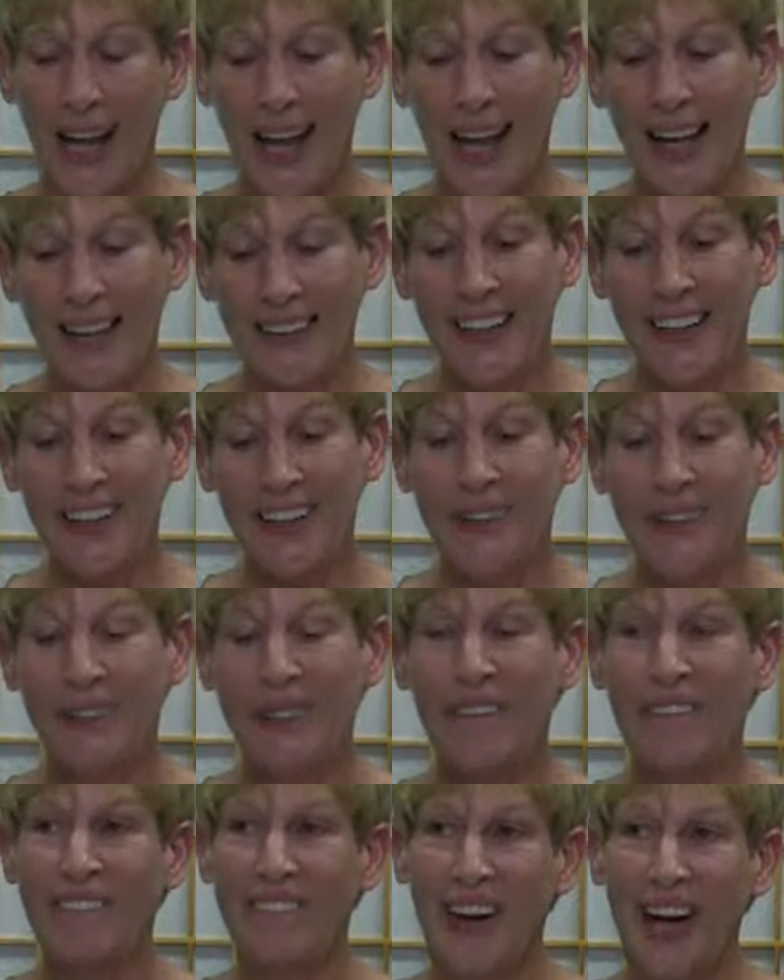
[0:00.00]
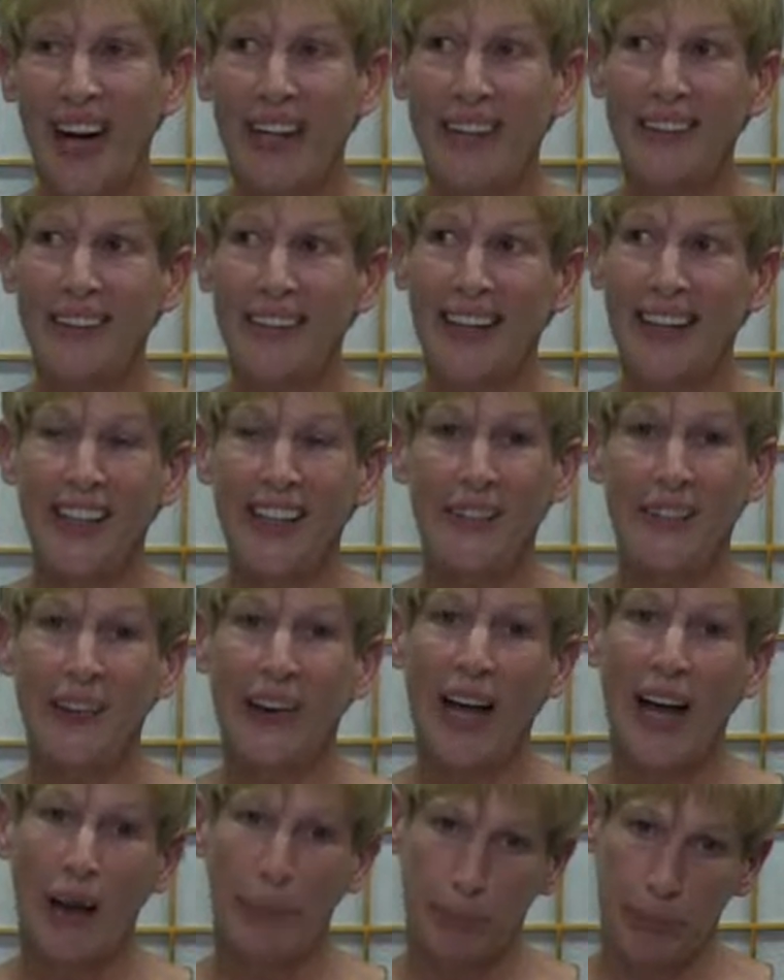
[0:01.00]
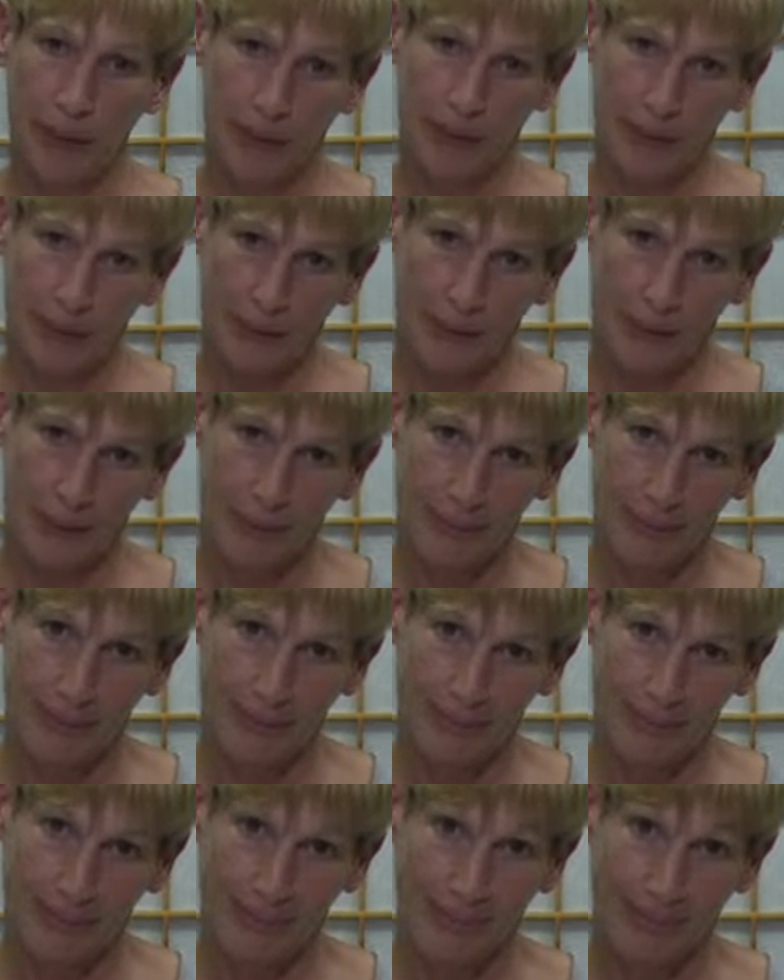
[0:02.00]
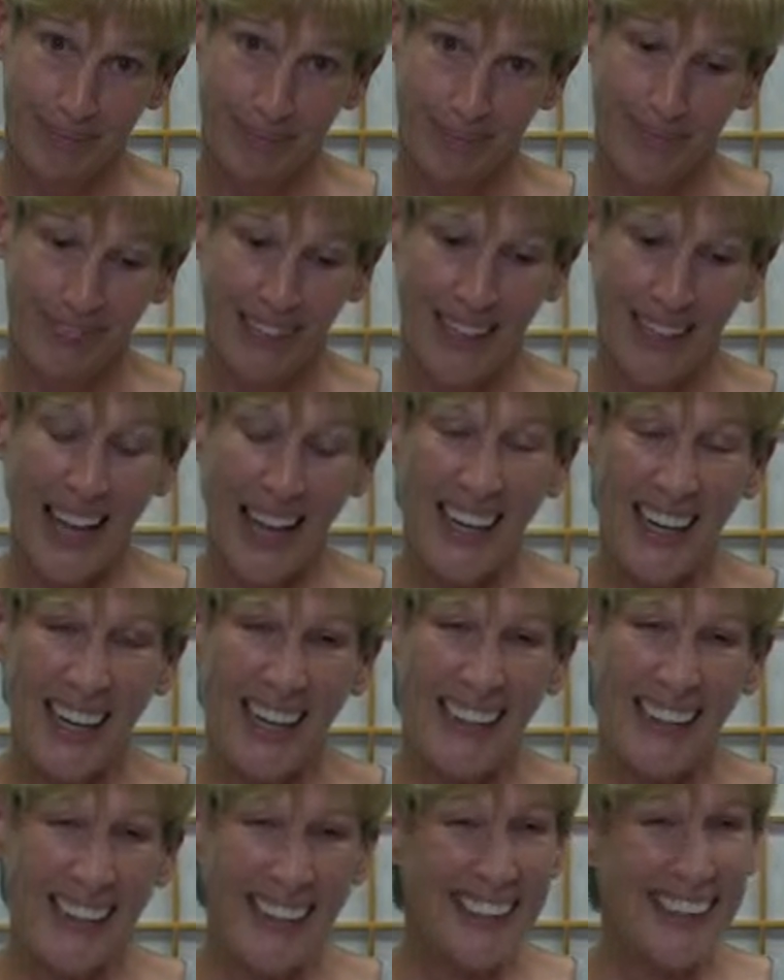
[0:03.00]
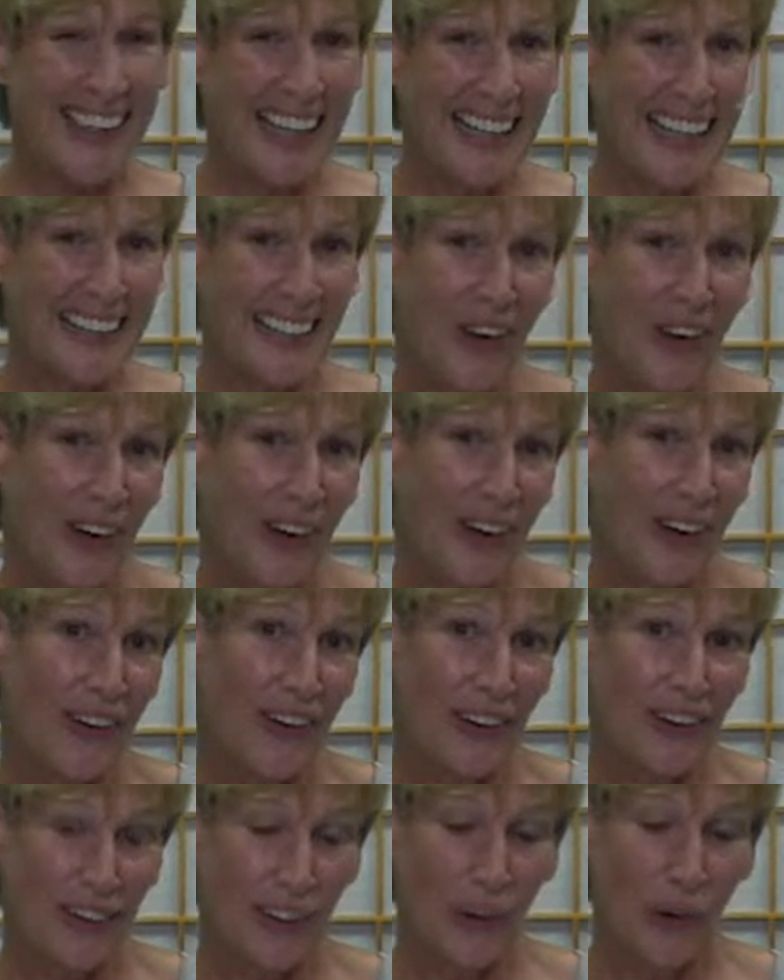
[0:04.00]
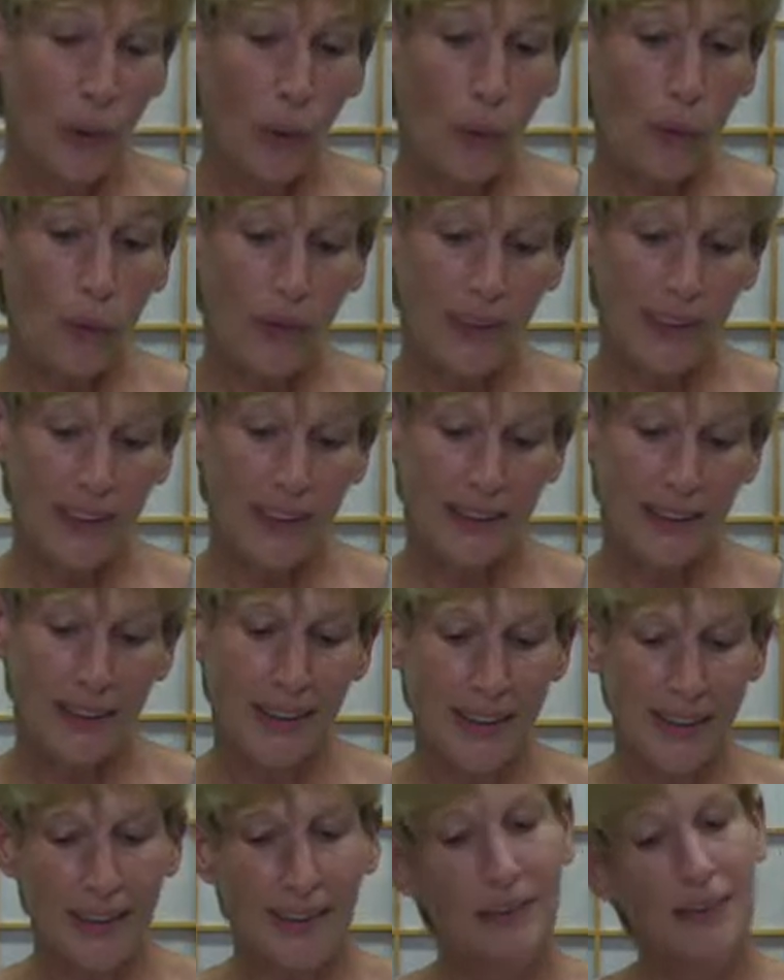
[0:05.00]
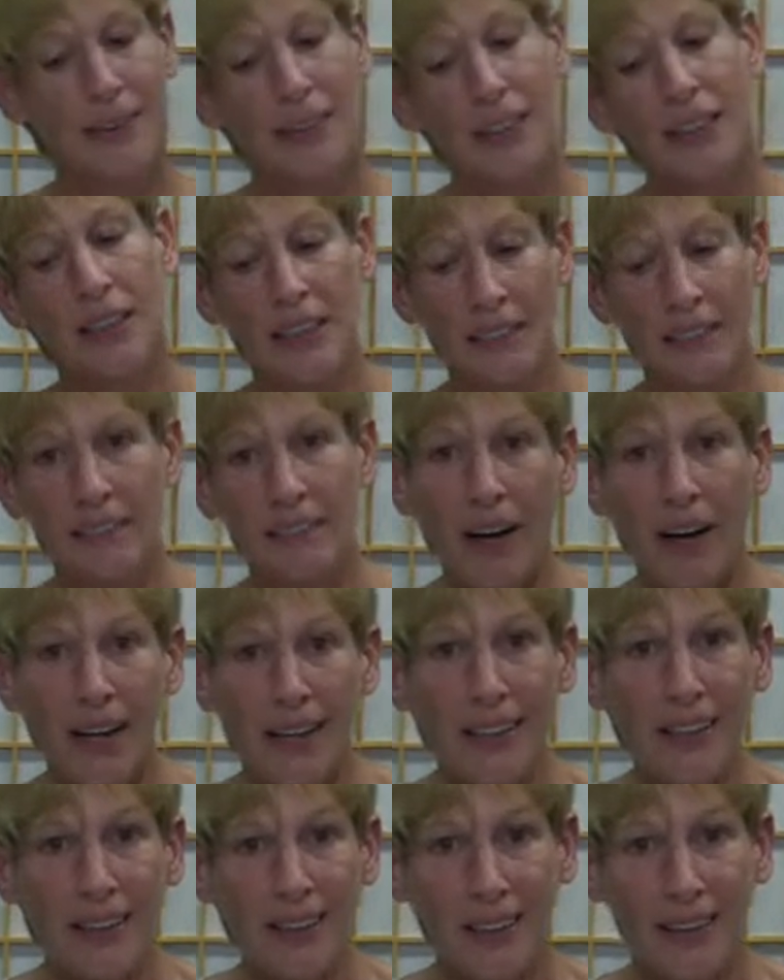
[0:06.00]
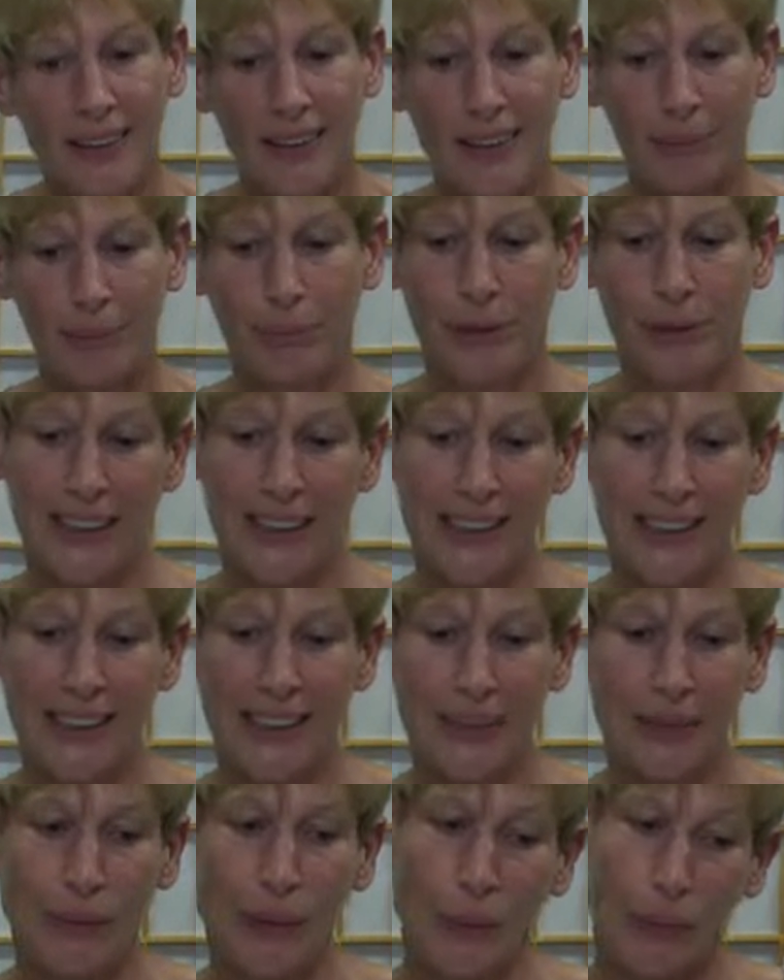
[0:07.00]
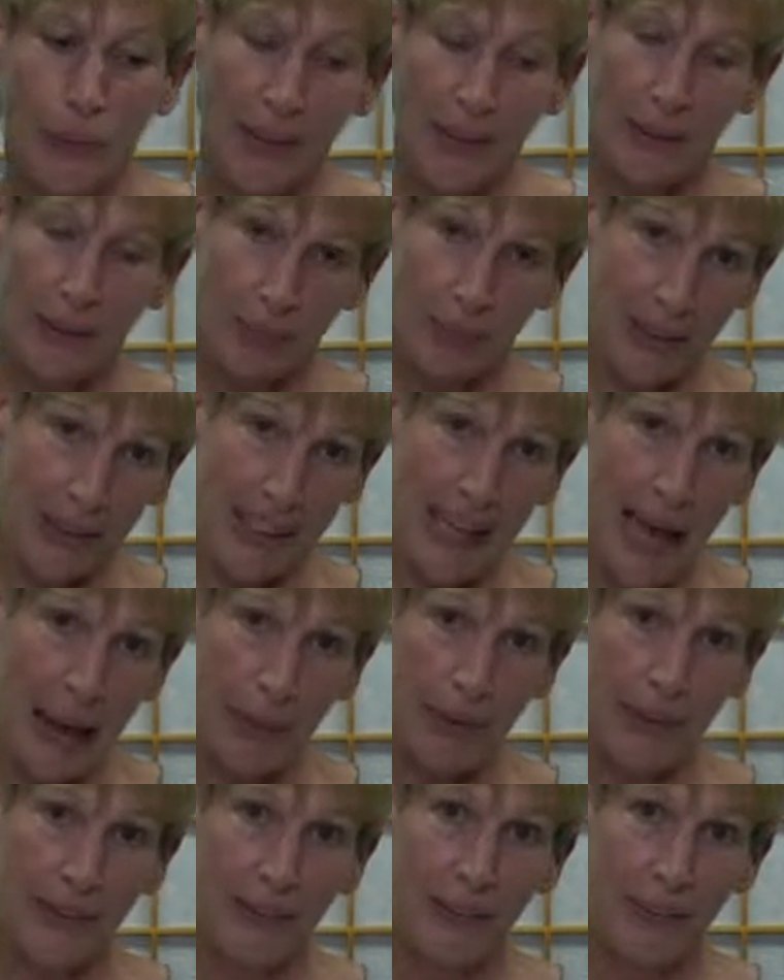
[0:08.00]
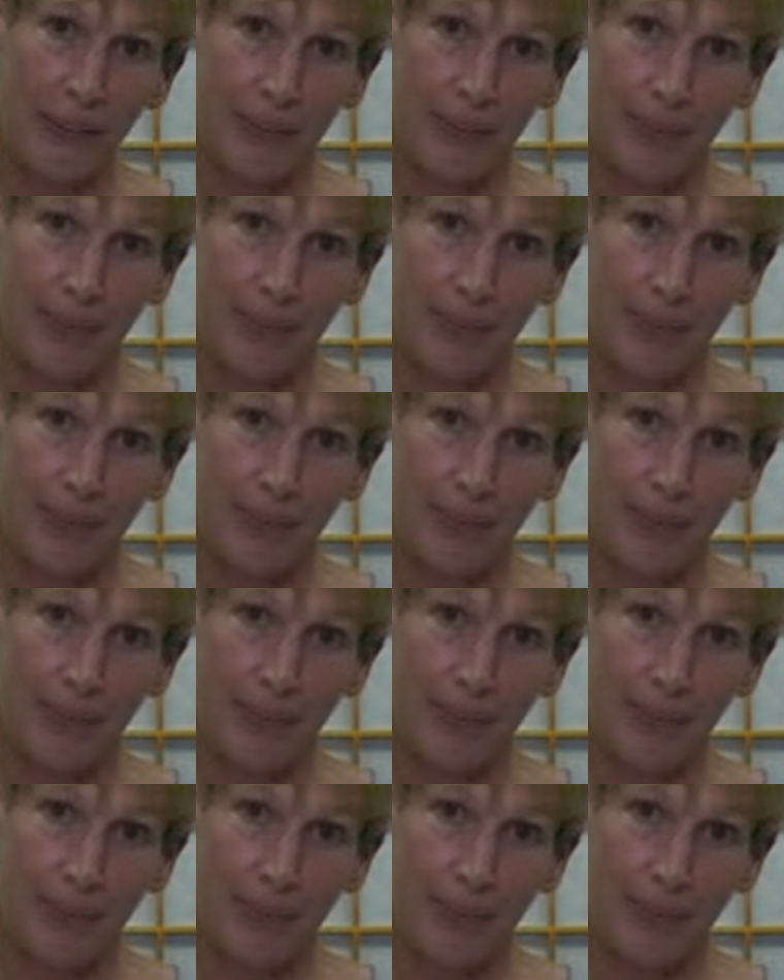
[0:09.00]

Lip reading: And then you will find that you are happier. And I think that's our goal, isn't it? To find places where we can be happier.